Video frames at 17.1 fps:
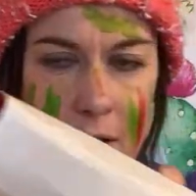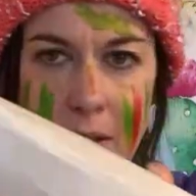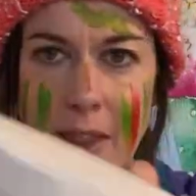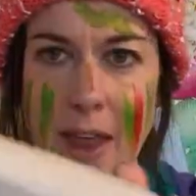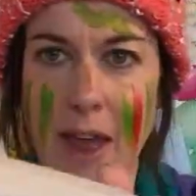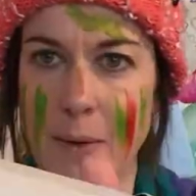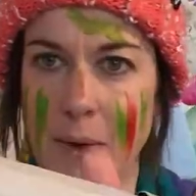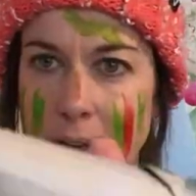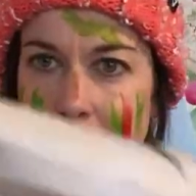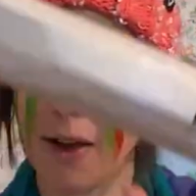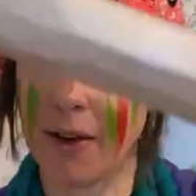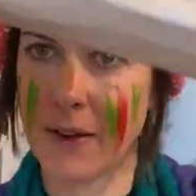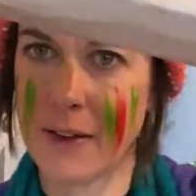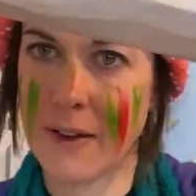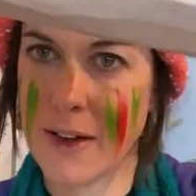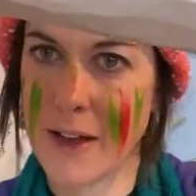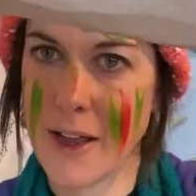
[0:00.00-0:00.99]
There we go,
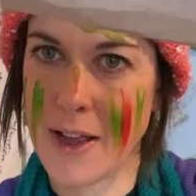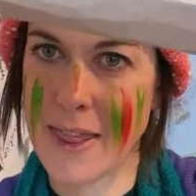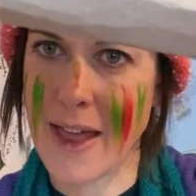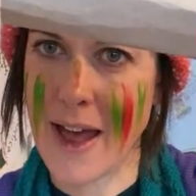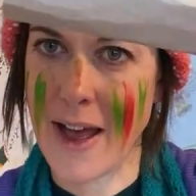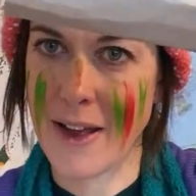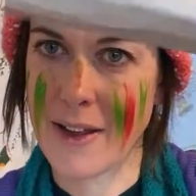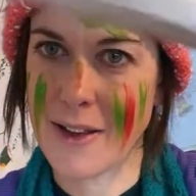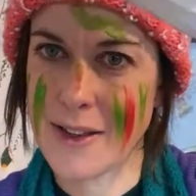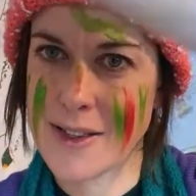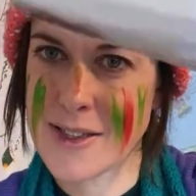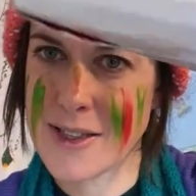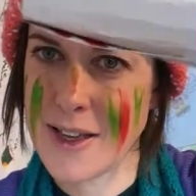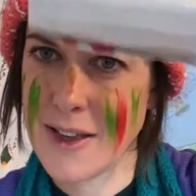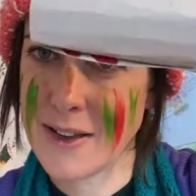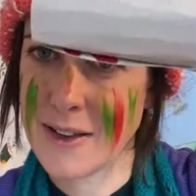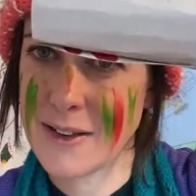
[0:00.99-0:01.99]
like that.
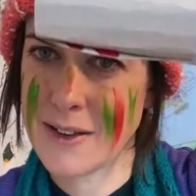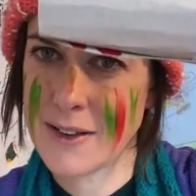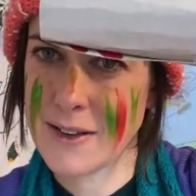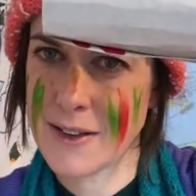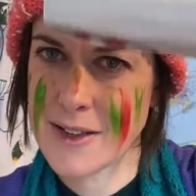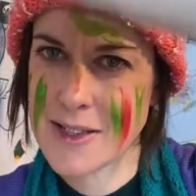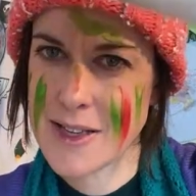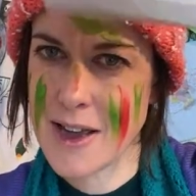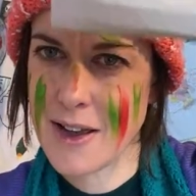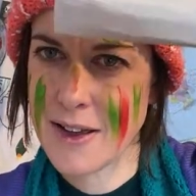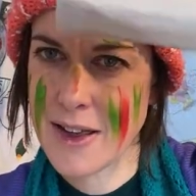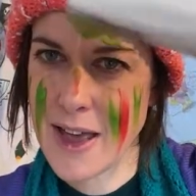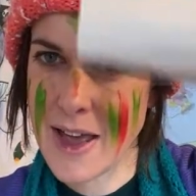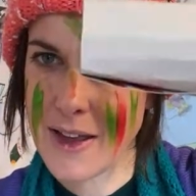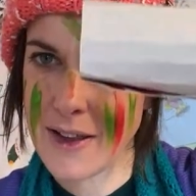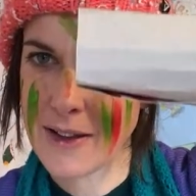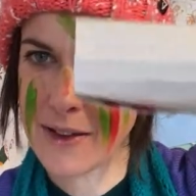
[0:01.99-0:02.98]
See? Is that
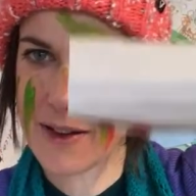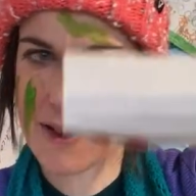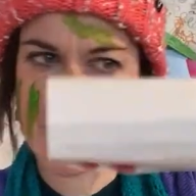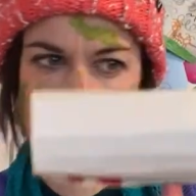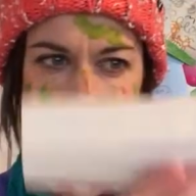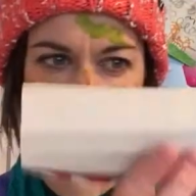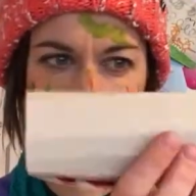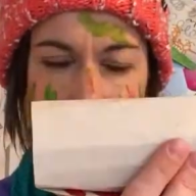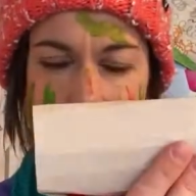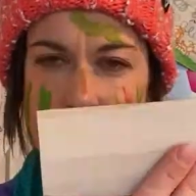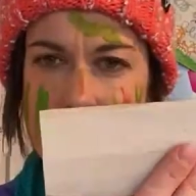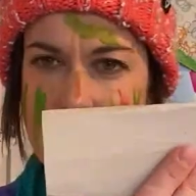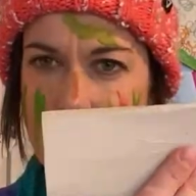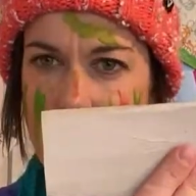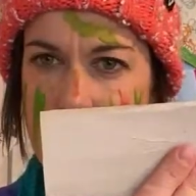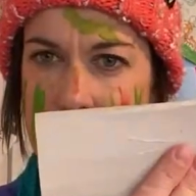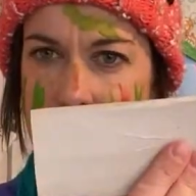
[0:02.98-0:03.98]
okay? So
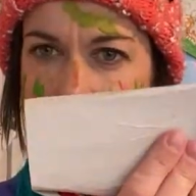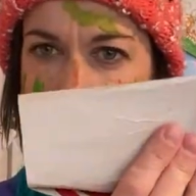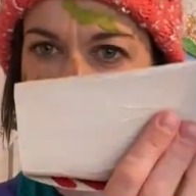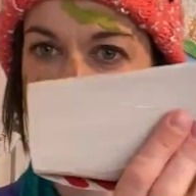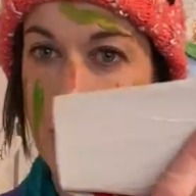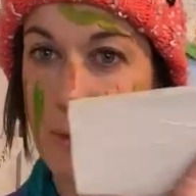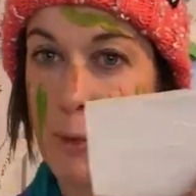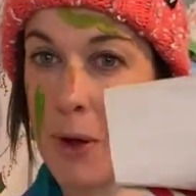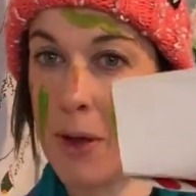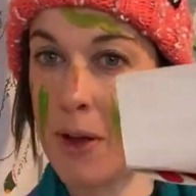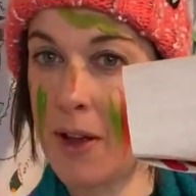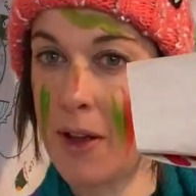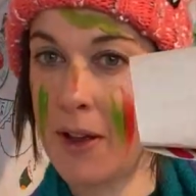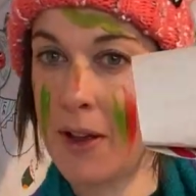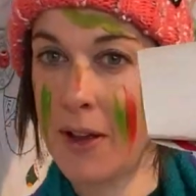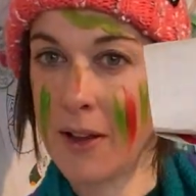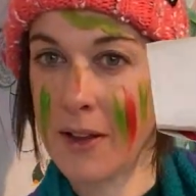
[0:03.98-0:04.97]
squish your tube,
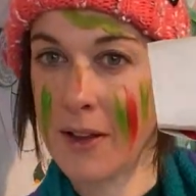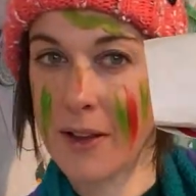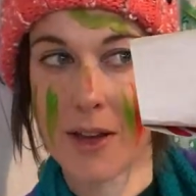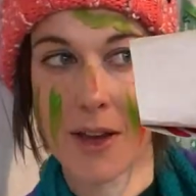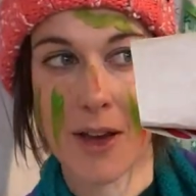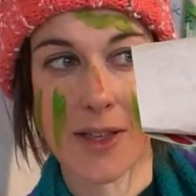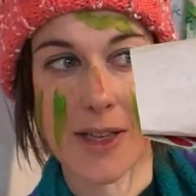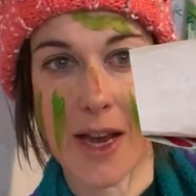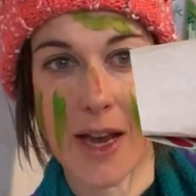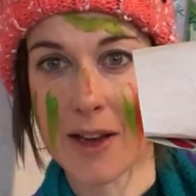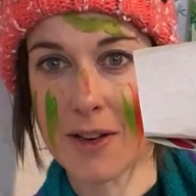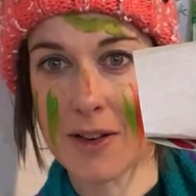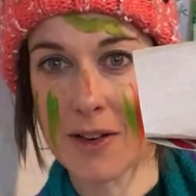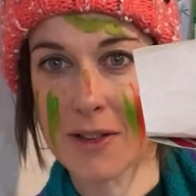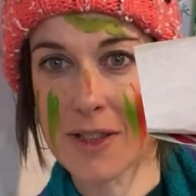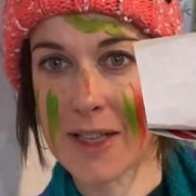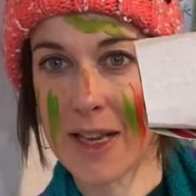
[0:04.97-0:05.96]
cut a
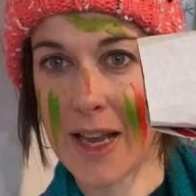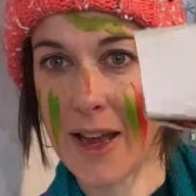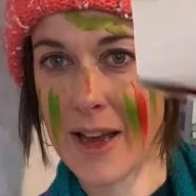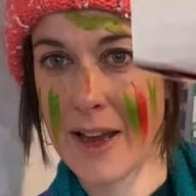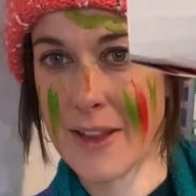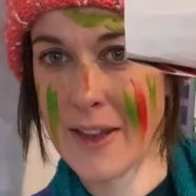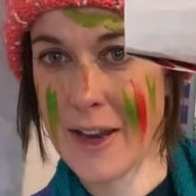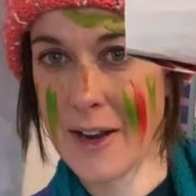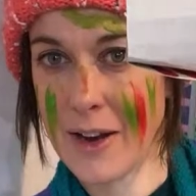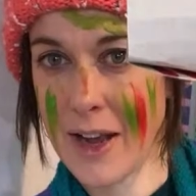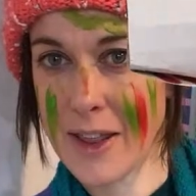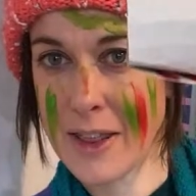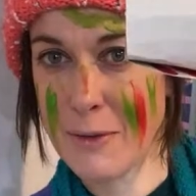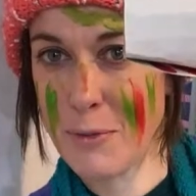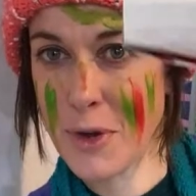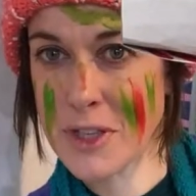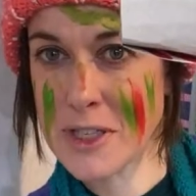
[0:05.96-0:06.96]
diagonal slit, and then at
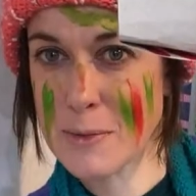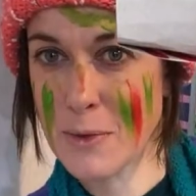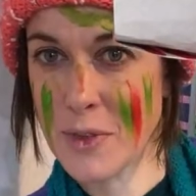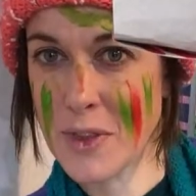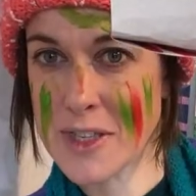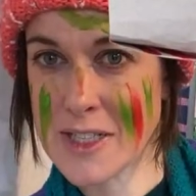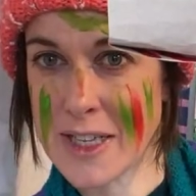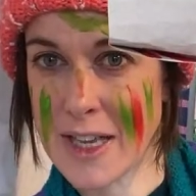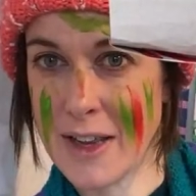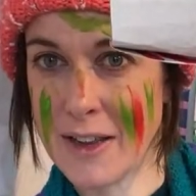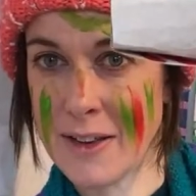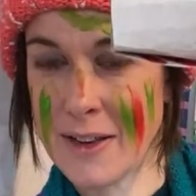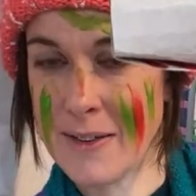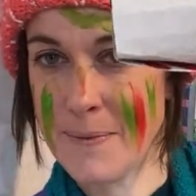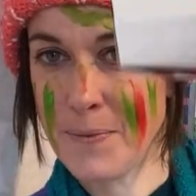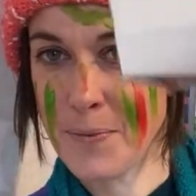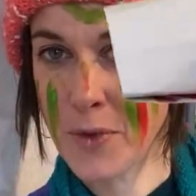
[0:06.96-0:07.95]
the bottom of the slit,
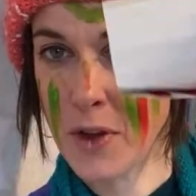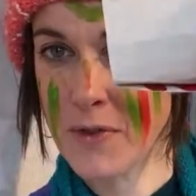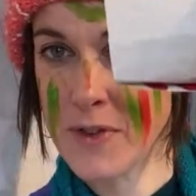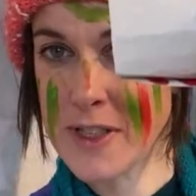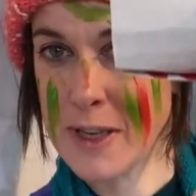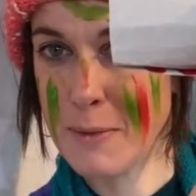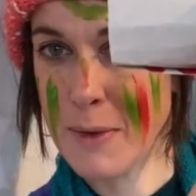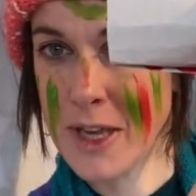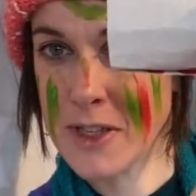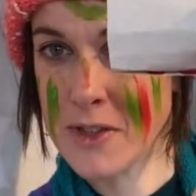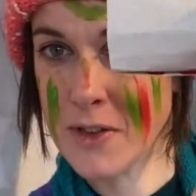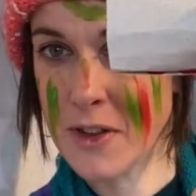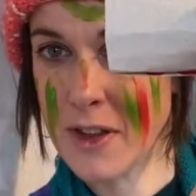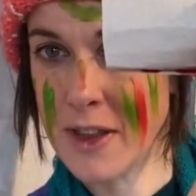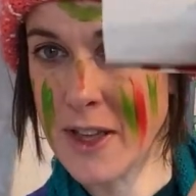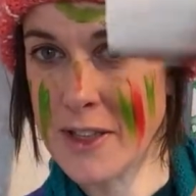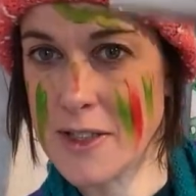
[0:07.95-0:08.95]
obviously make sure
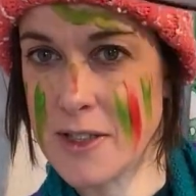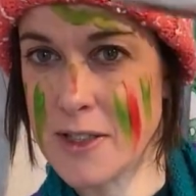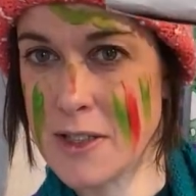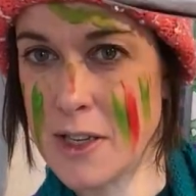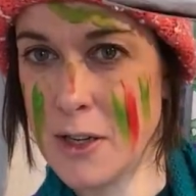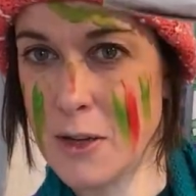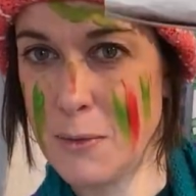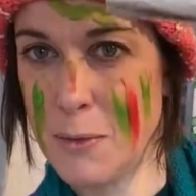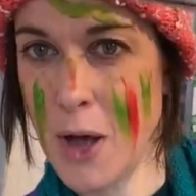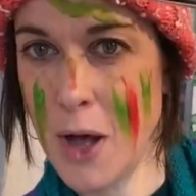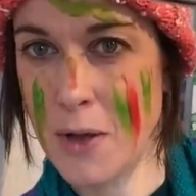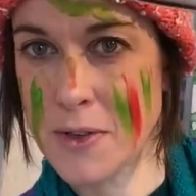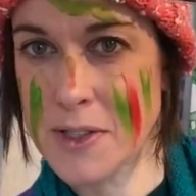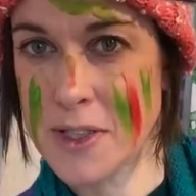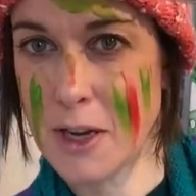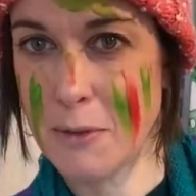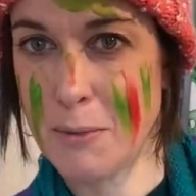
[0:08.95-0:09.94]
that the two
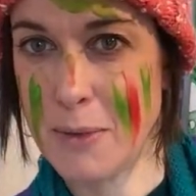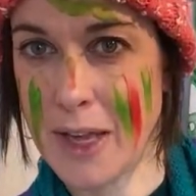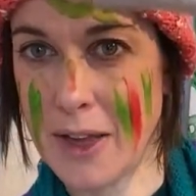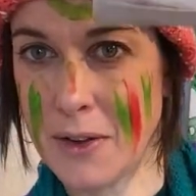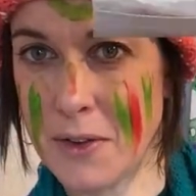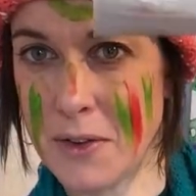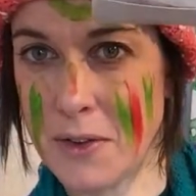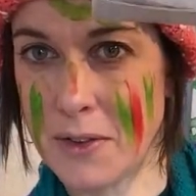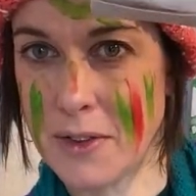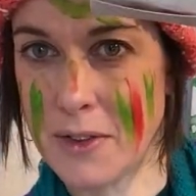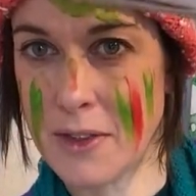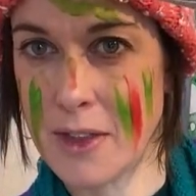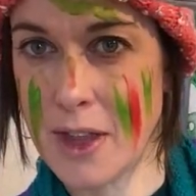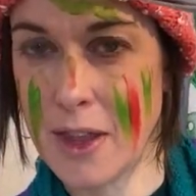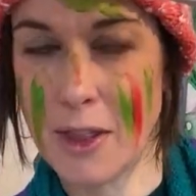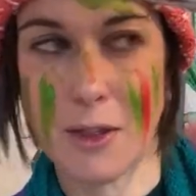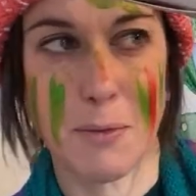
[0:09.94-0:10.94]
holes don't meet or
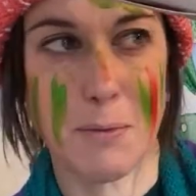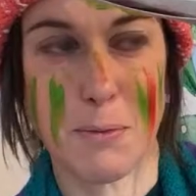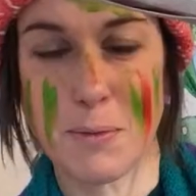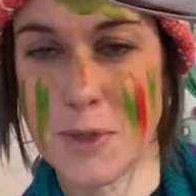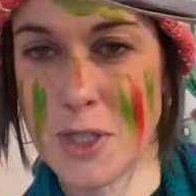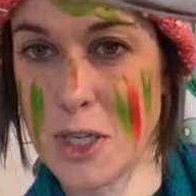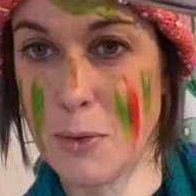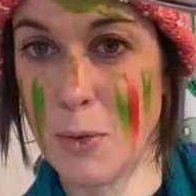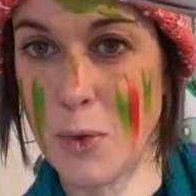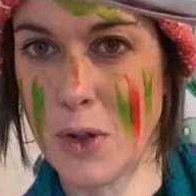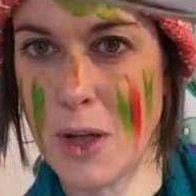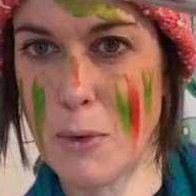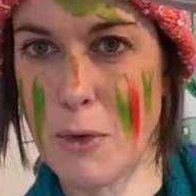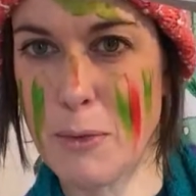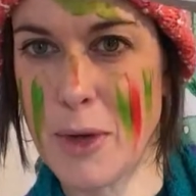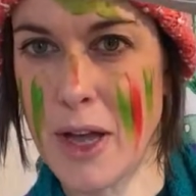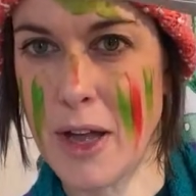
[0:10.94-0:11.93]
the tube will come
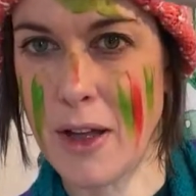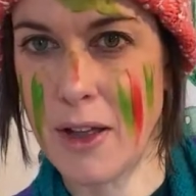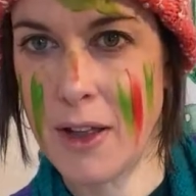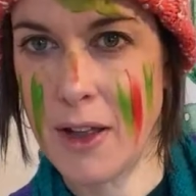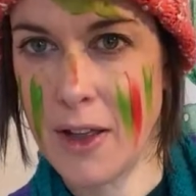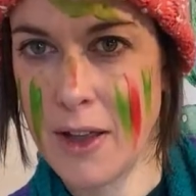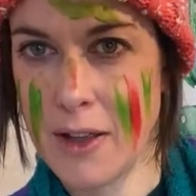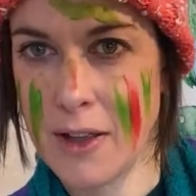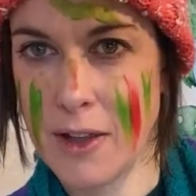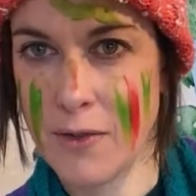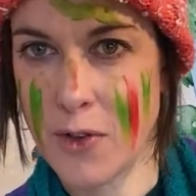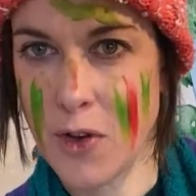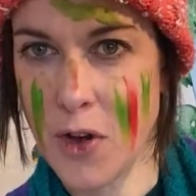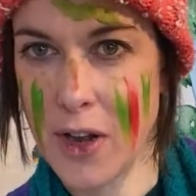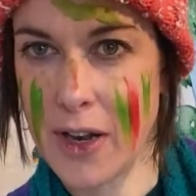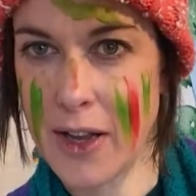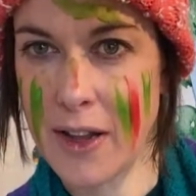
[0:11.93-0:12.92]
apart. You've
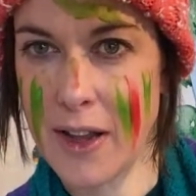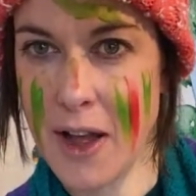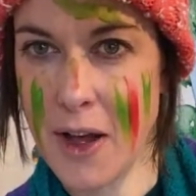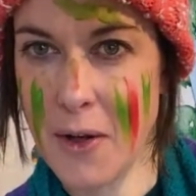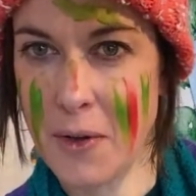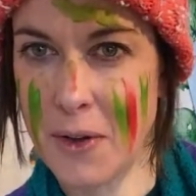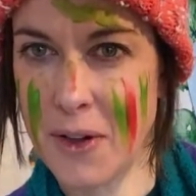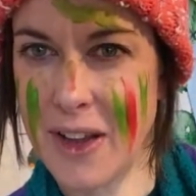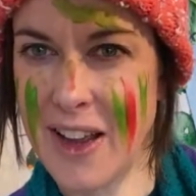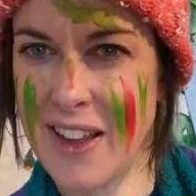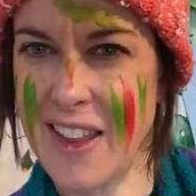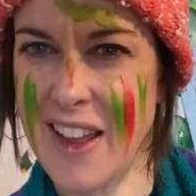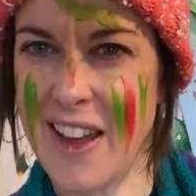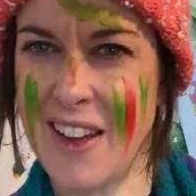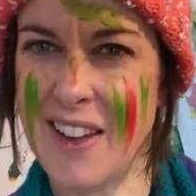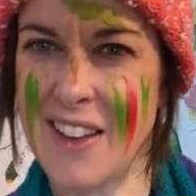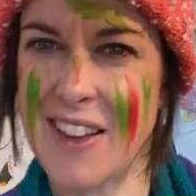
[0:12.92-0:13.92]
got a little hole like
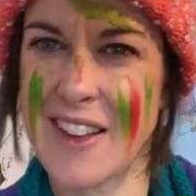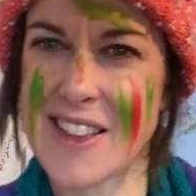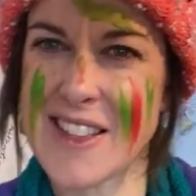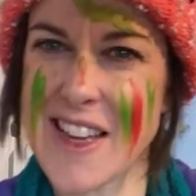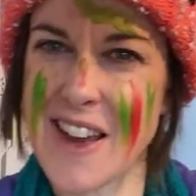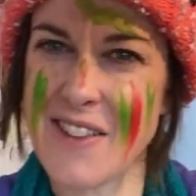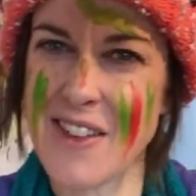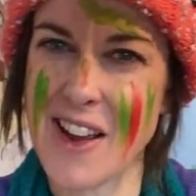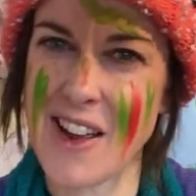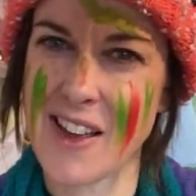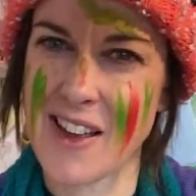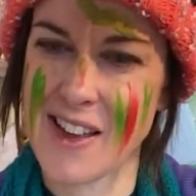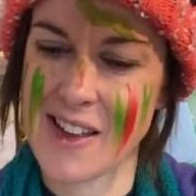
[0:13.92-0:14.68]
that. Is that all right?